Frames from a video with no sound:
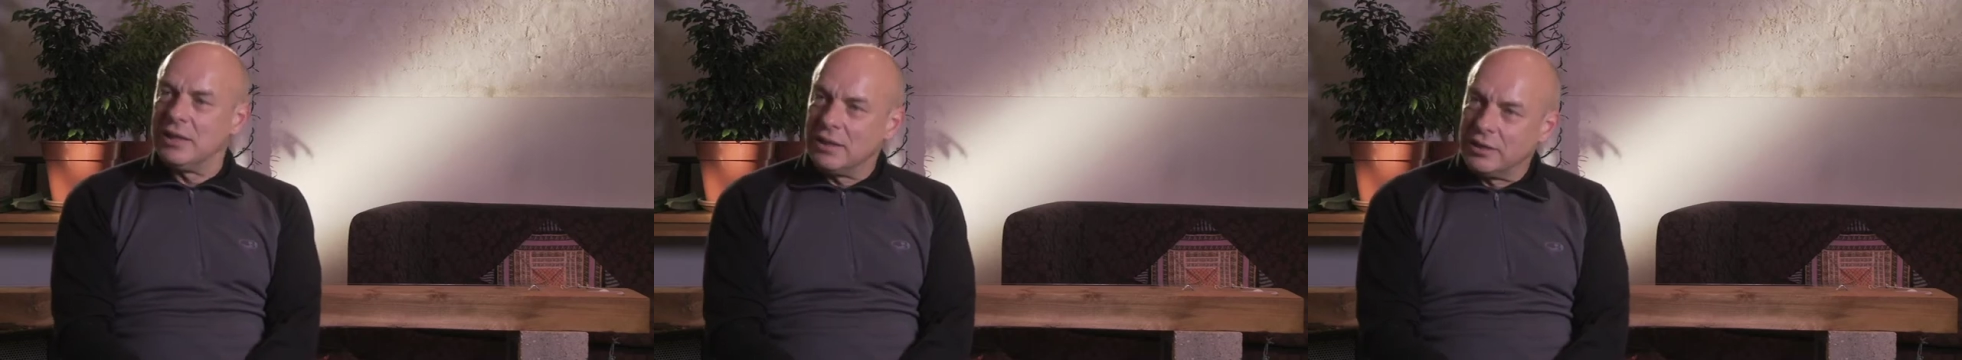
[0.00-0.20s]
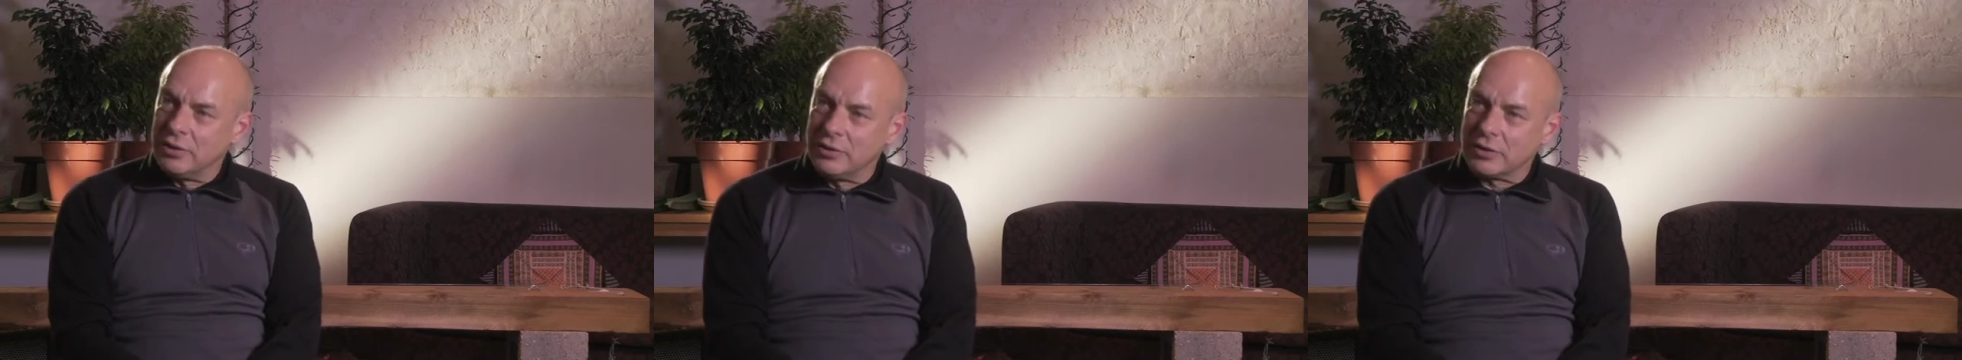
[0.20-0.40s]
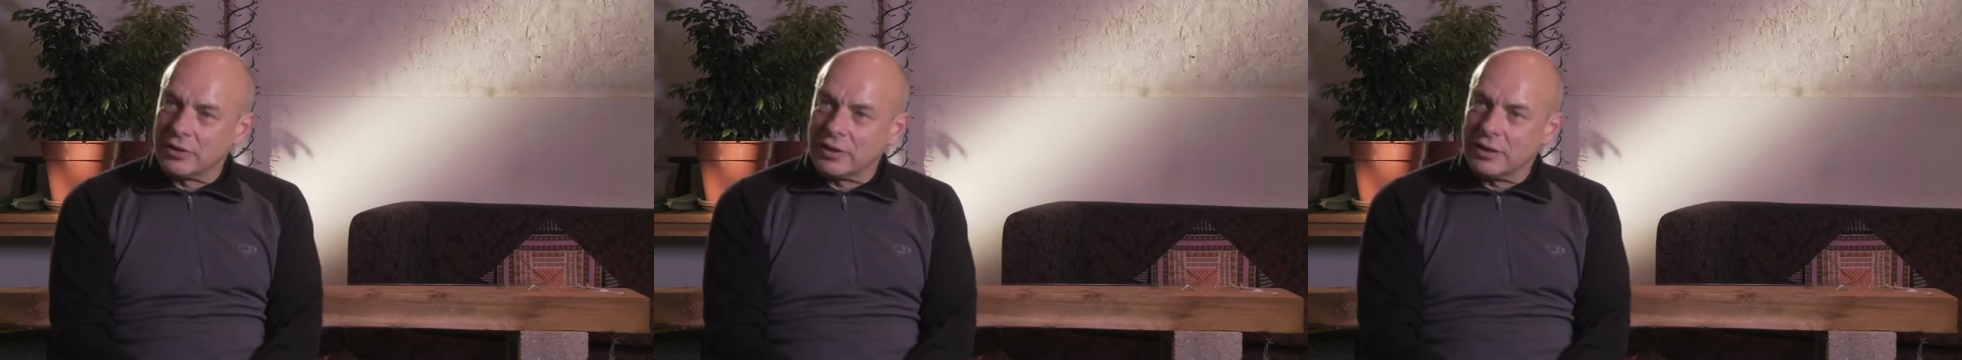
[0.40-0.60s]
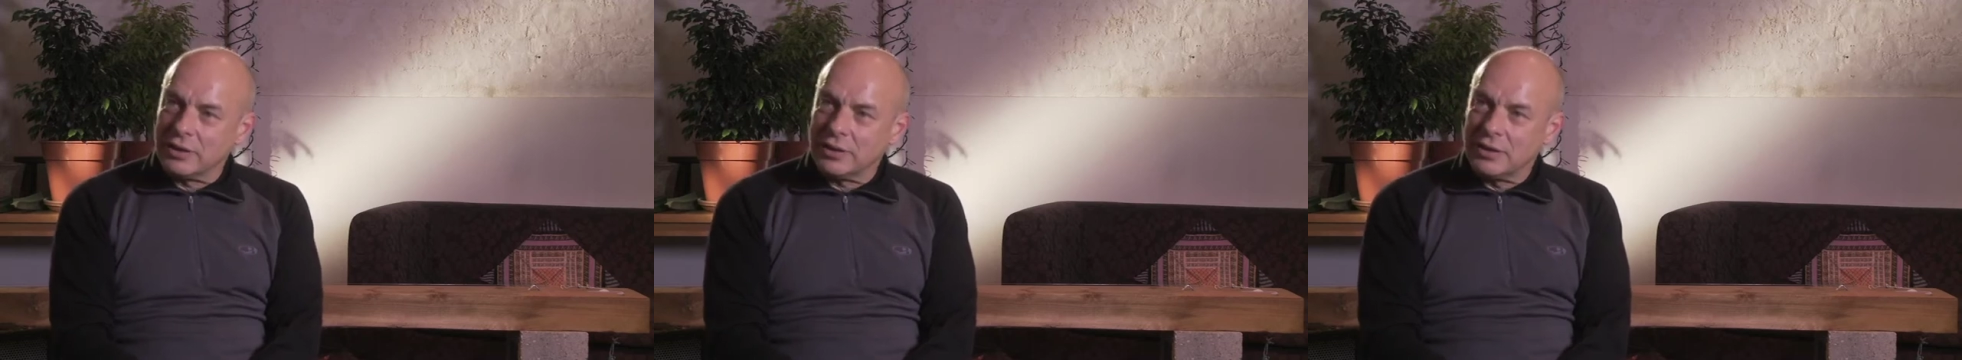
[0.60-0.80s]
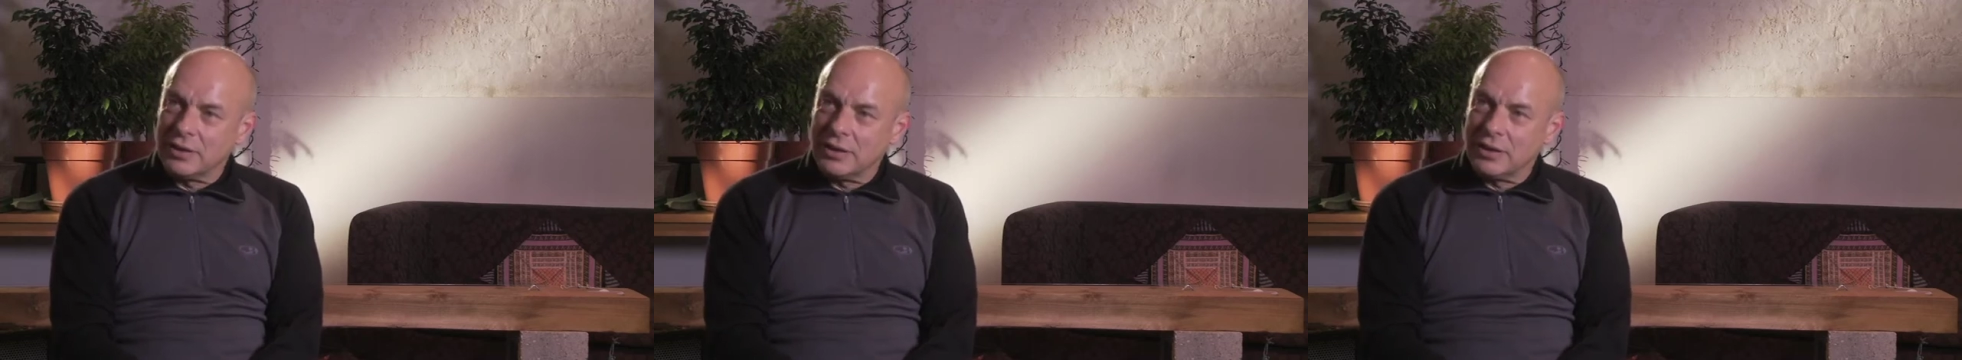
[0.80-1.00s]
look
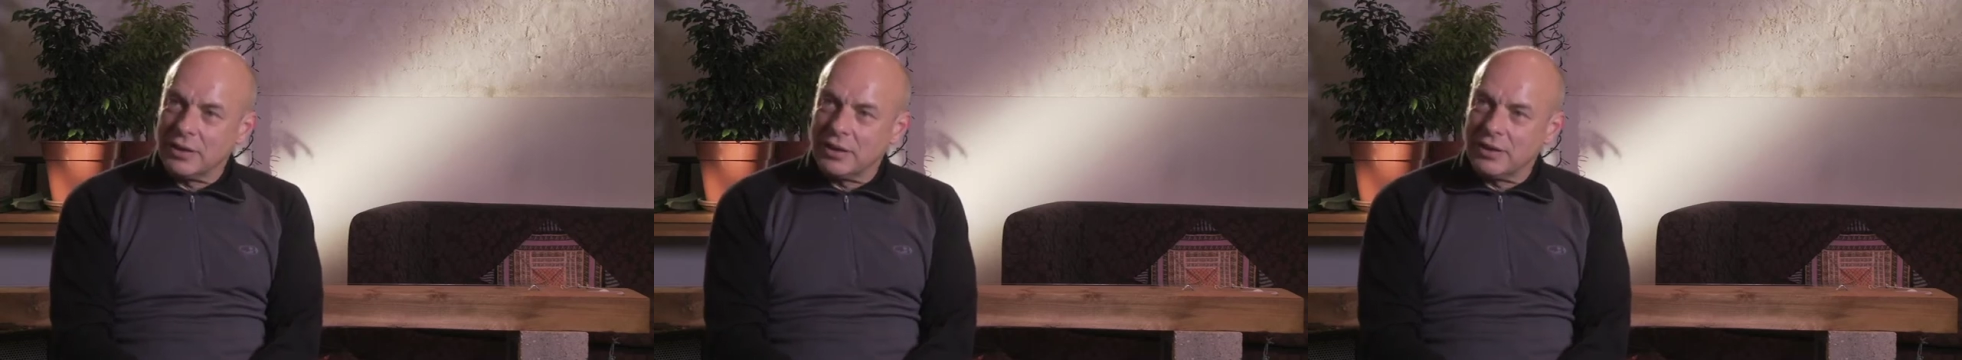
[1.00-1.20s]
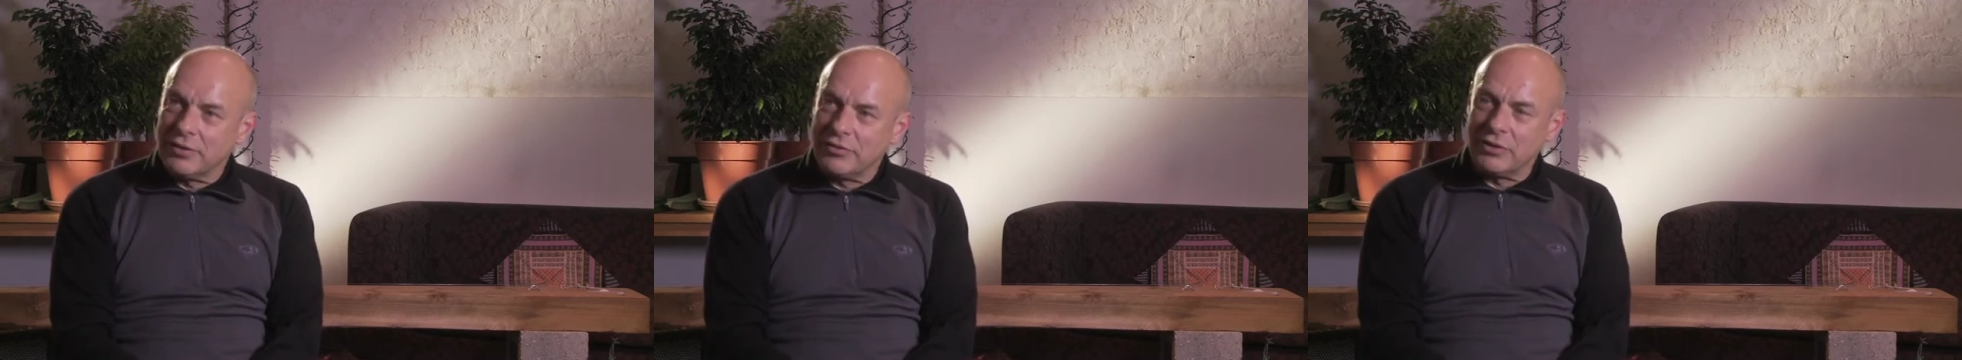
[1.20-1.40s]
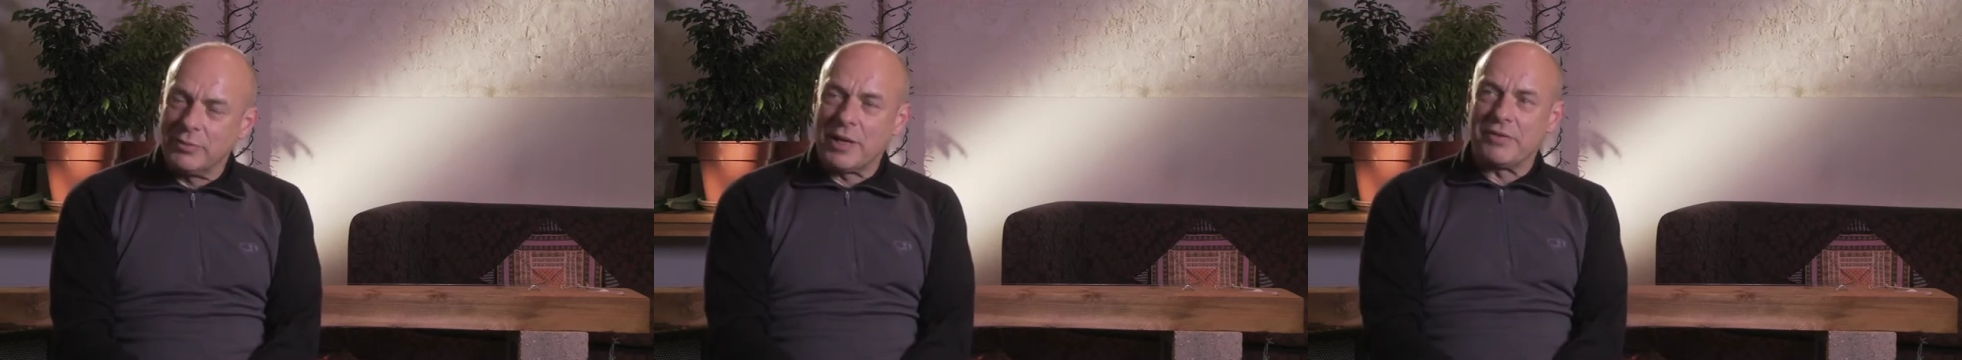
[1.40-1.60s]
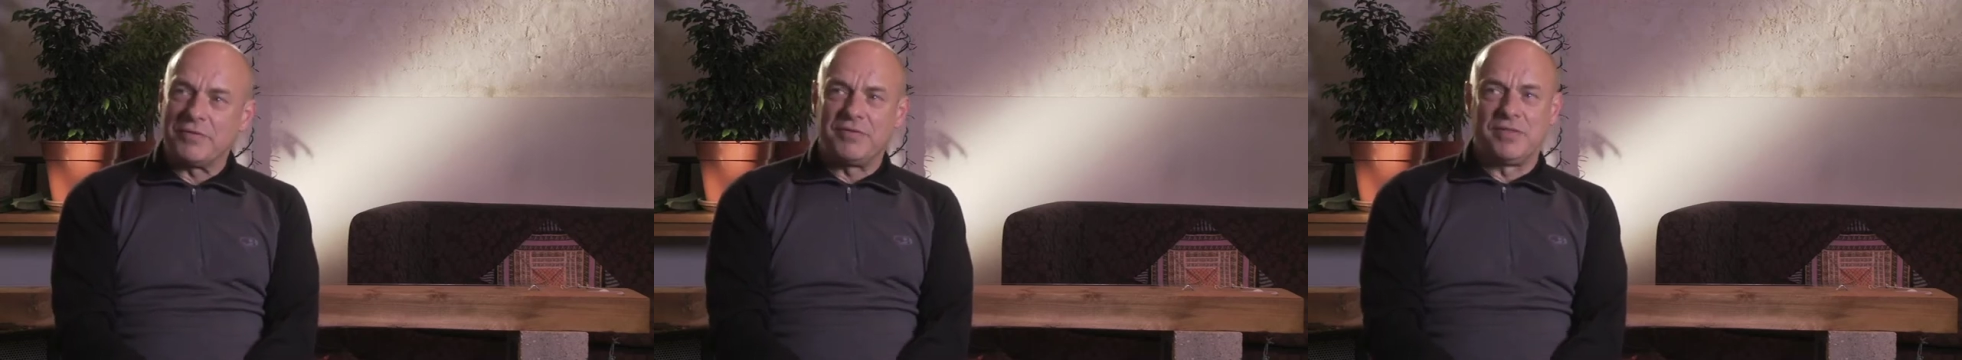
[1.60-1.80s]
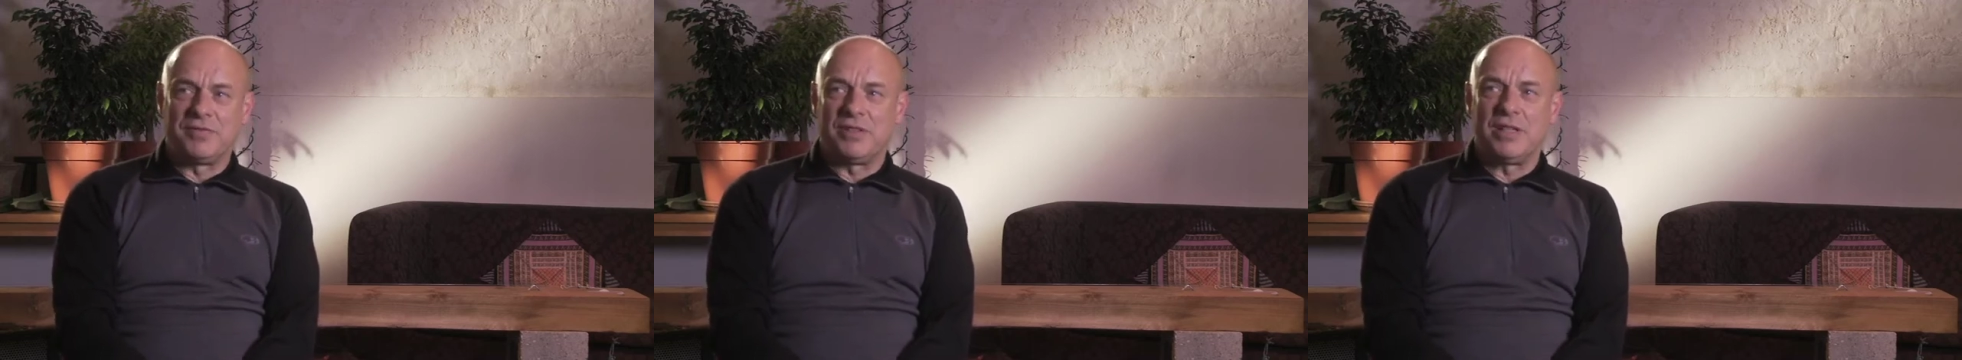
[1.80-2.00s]
for about
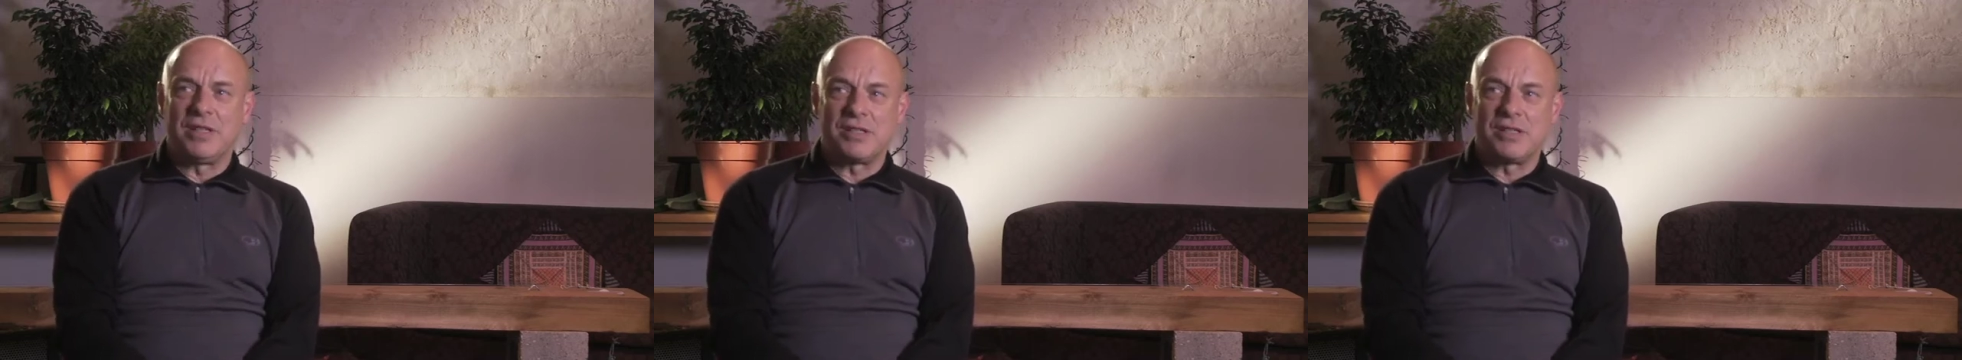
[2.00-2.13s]
15